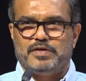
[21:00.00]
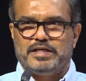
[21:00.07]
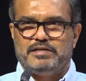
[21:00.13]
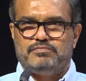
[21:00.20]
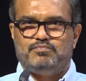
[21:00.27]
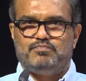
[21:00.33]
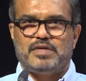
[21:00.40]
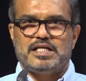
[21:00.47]
by
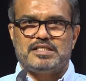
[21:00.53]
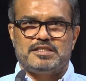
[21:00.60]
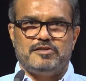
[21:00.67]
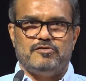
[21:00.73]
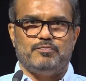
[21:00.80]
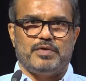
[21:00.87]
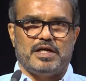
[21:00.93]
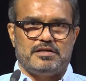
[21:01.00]

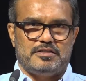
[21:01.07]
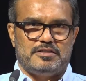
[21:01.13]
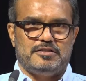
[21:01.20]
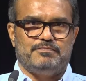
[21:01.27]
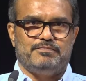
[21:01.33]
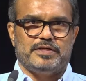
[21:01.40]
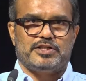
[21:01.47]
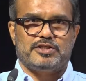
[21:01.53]
massive
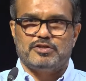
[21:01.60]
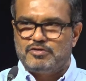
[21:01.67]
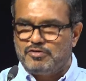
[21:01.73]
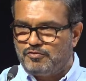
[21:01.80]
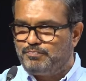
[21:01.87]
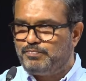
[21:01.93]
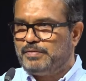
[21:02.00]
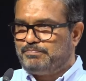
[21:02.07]
participation
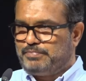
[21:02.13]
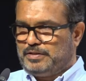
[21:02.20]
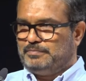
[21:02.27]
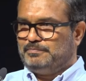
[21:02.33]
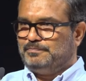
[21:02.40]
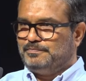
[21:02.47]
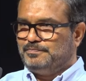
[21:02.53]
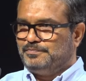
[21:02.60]
of people.
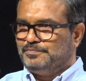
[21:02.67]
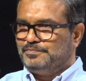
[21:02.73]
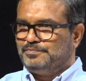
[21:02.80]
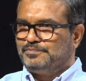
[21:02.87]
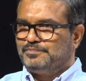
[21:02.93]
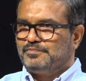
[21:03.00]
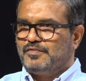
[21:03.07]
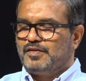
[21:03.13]

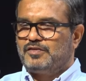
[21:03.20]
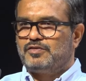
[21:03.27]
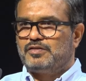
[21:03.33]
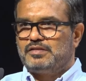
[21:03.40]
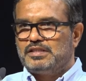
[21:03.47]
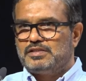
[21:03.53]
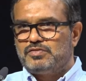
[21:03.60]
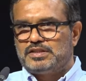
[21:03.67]
So
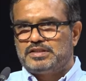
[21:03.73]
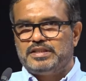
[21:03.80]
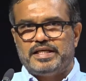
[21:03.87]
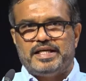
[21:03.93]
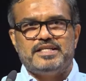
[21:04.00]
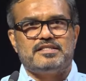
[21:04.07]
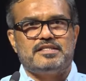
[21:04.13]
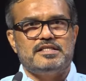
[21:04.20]
this was the
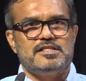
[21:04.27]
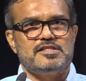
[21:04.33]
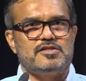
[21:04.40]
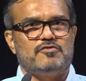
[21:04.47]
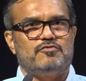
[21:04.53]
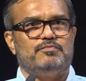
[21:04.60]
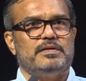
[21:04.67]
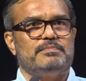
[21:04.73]
essence
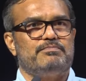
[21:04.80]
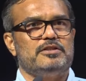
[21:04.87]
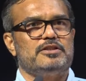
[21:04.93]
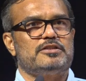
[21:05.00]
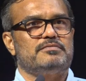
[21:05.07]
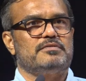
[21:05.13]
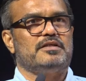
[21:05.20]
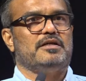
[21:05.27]
of
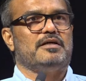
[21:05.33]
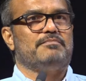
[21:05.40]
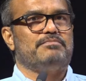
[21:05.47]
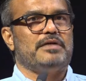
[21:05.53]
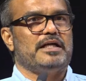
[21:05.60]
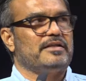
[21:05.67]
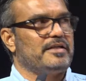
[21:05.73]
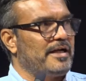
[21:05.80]
people's
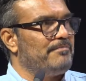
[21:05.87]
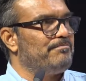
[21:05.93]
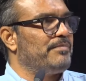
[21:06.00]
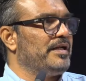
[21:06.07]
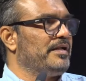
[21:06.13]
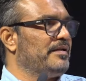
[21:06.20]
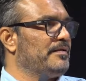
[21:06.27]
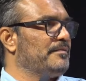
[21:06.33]
plan campaign.